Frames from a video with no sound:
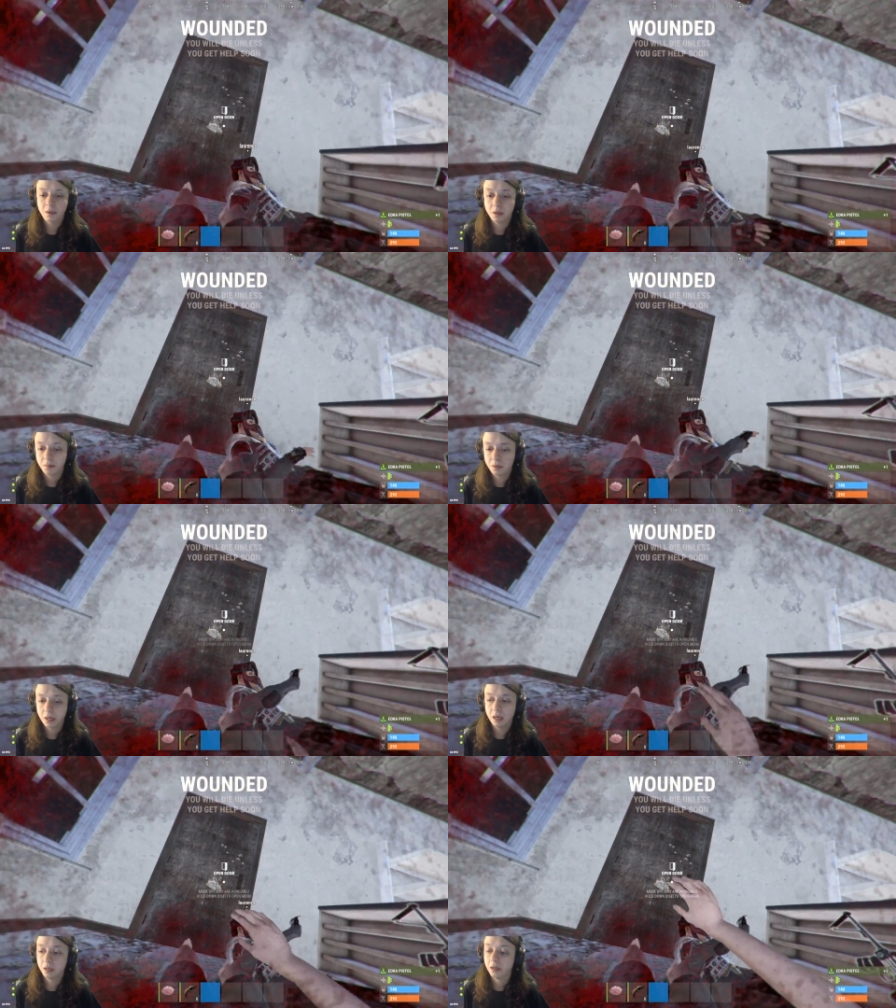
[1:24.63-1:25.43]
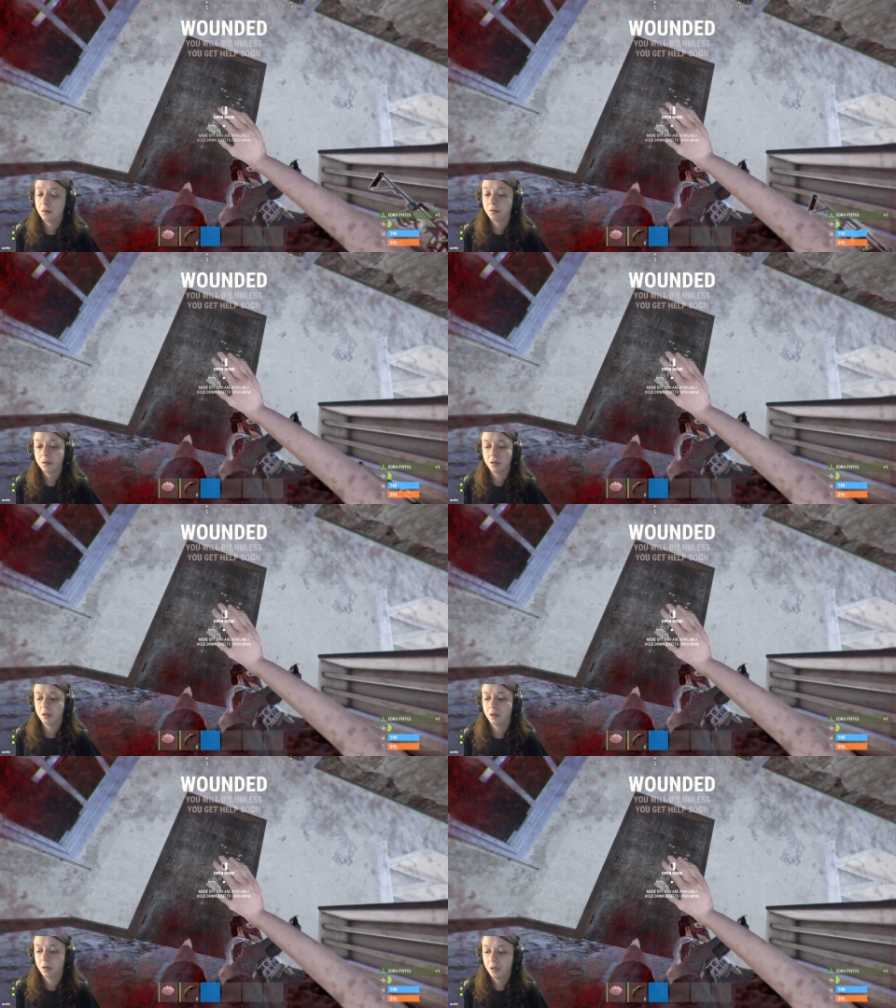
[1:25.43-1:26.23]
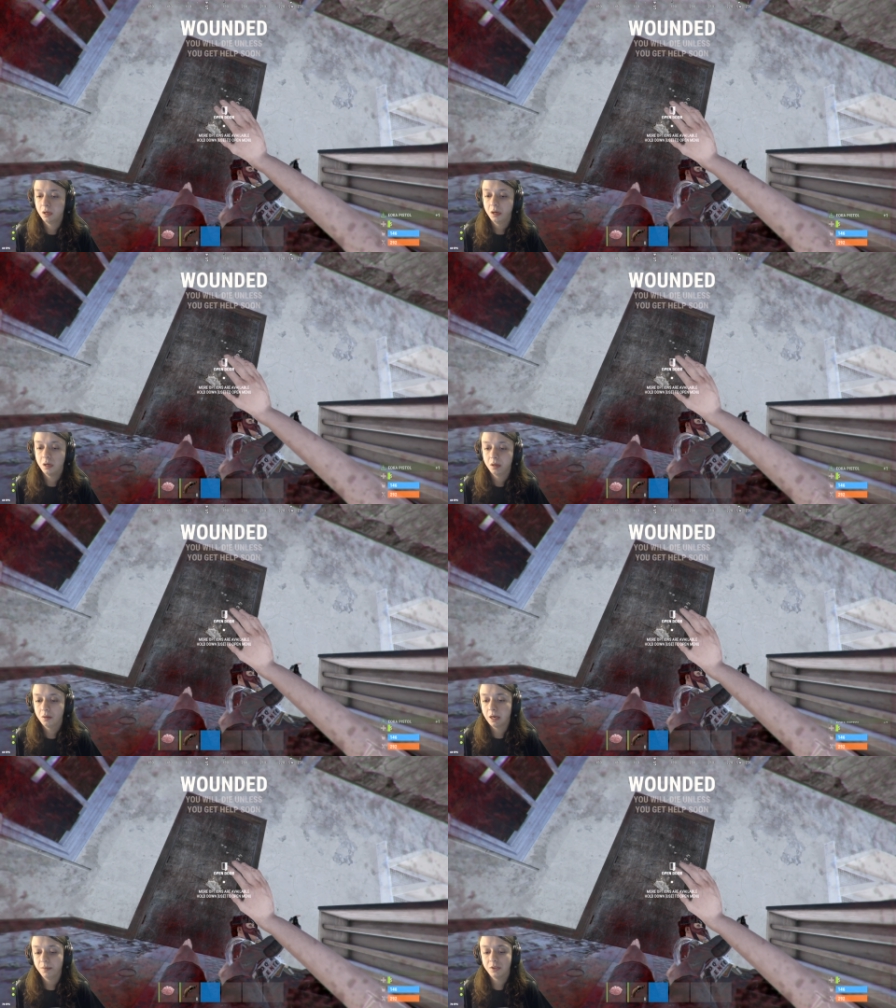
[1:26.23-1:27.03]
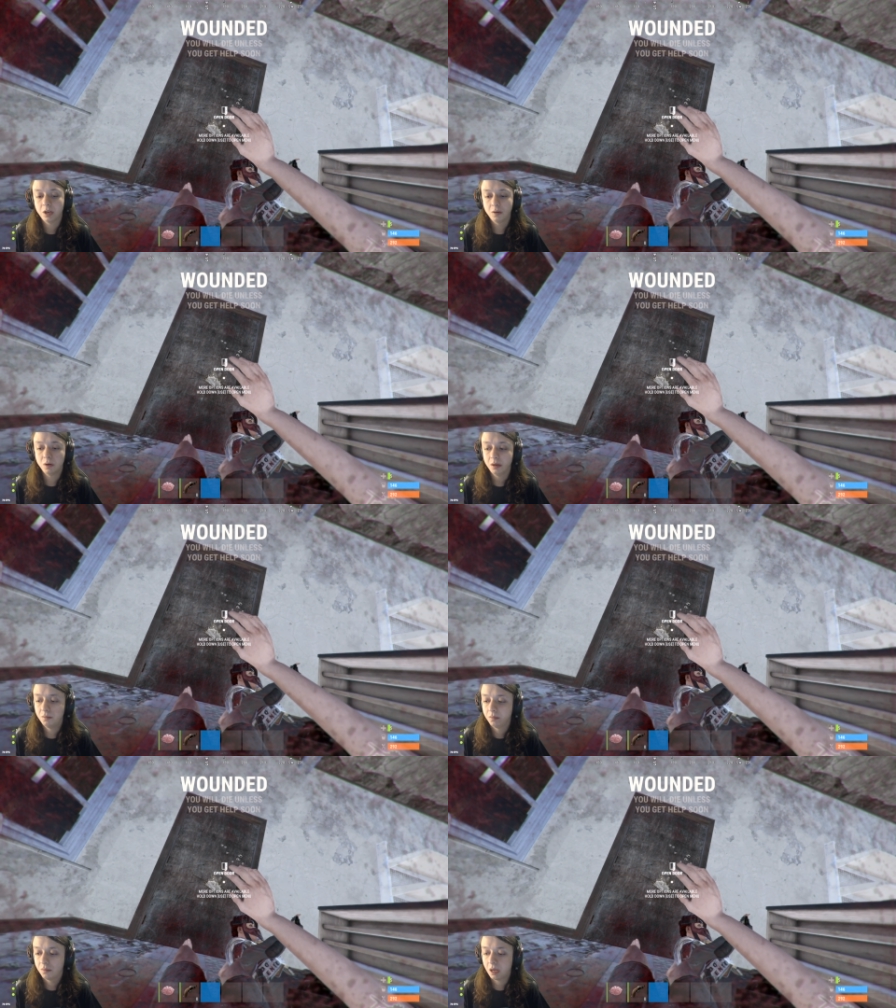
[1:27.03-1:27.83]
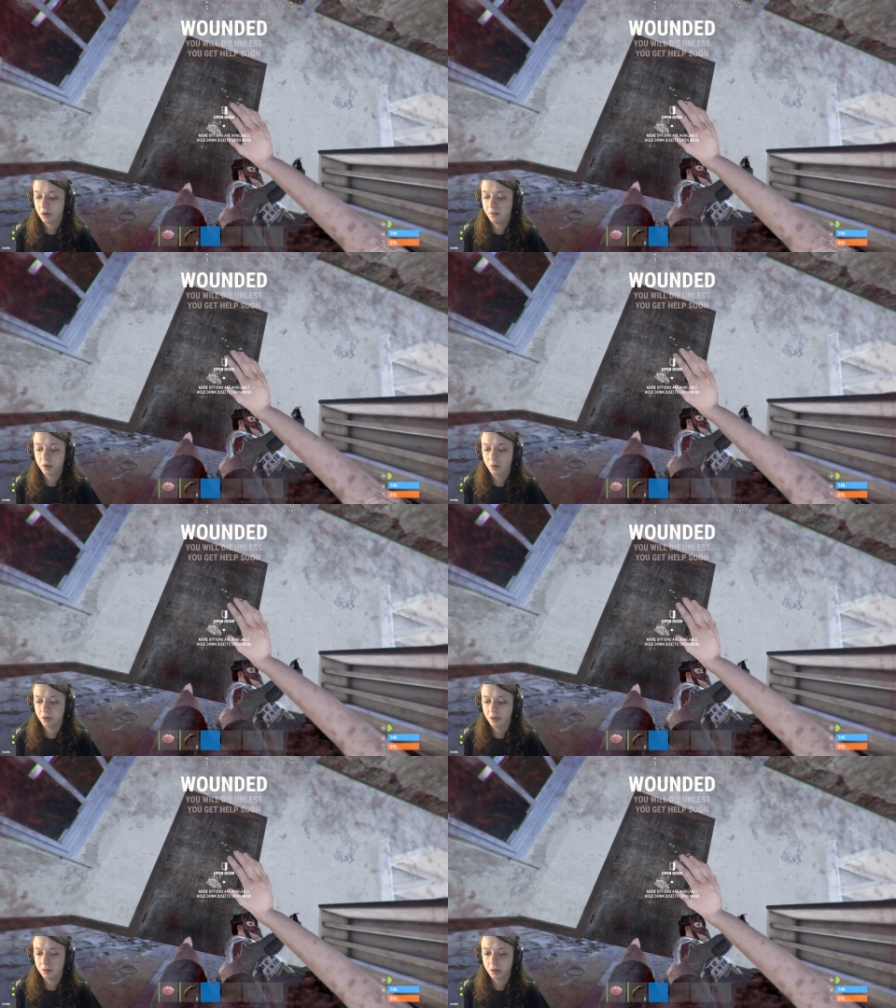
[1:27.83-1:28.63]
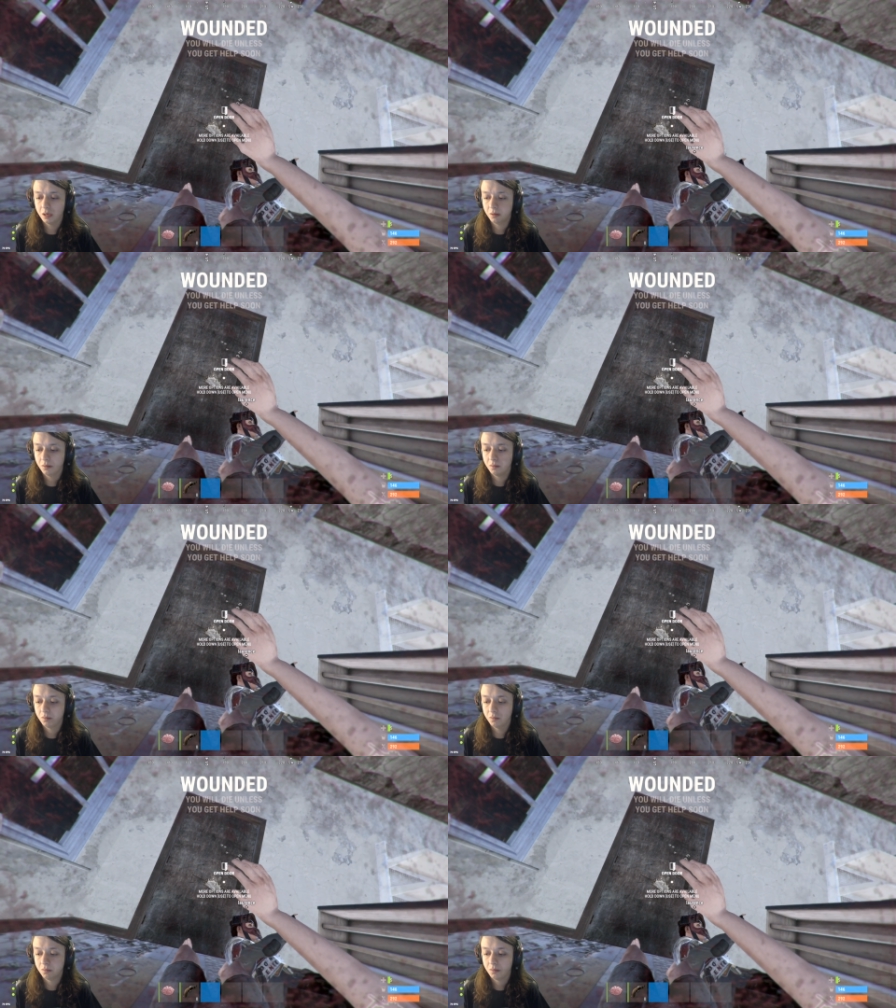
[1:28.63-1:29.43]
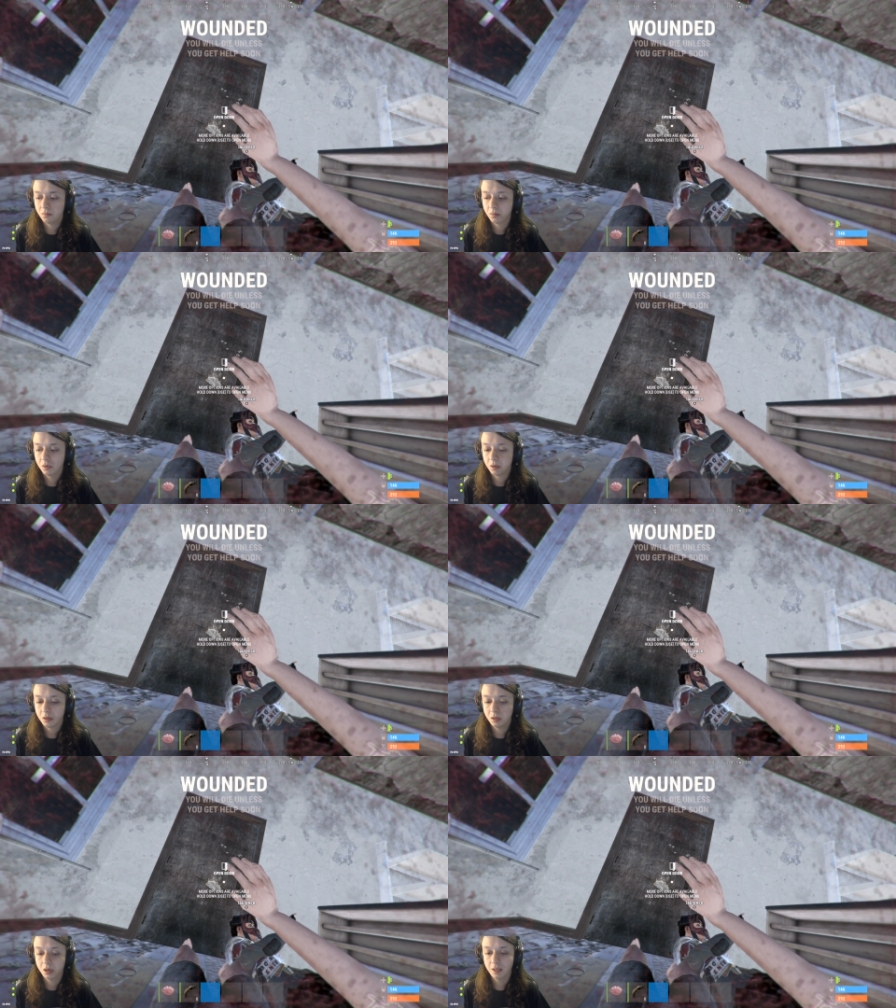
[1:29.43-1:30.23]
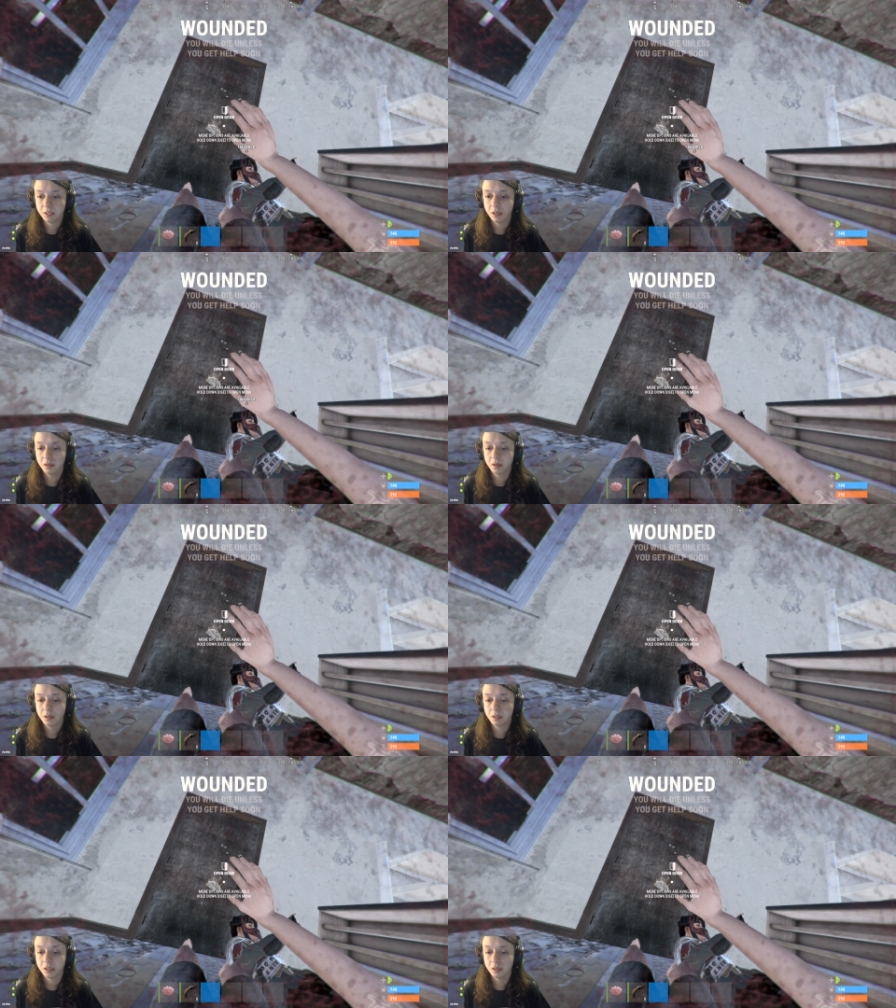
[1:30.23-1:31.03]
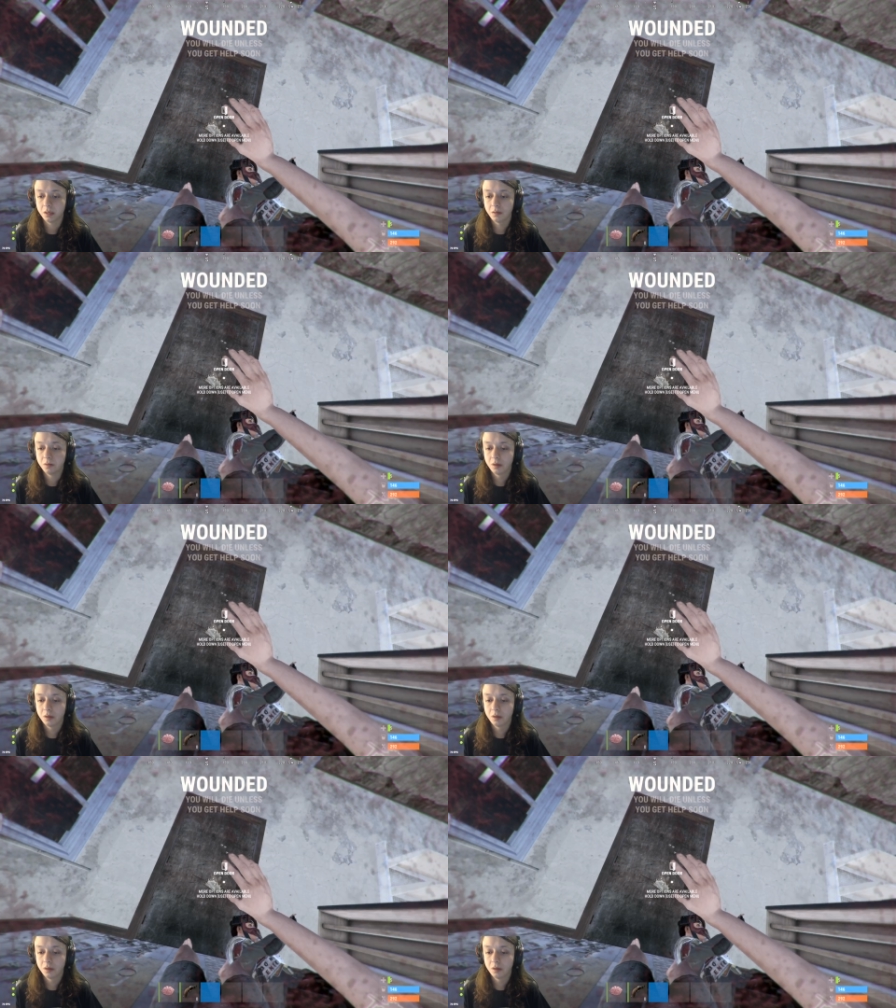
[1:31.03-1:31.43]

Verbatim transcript: I'm sorry. Dad. Grab the siren, run. I don't even know what you're. Yeah. I'm getting you up. Oh, that's not. I'm watching. Trust me.